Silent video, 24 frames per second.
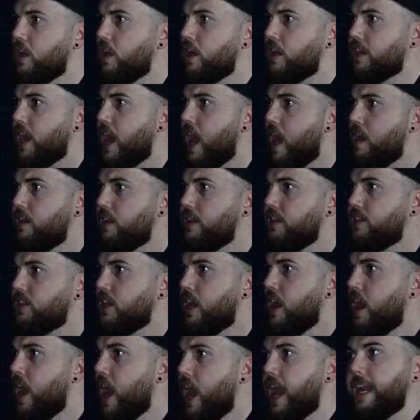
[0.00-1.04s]
four hundred
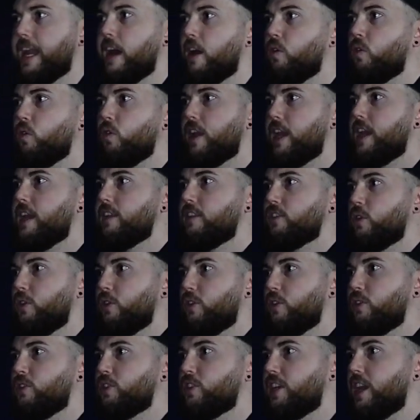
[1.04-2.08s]
calories and I only
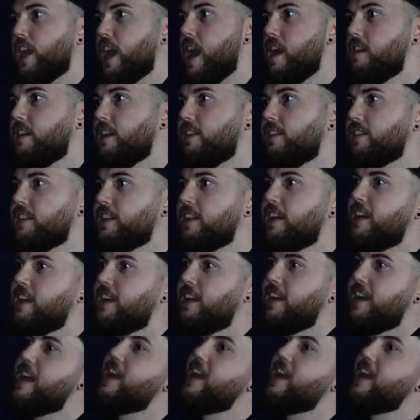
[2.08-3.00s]
ate two thousand calories.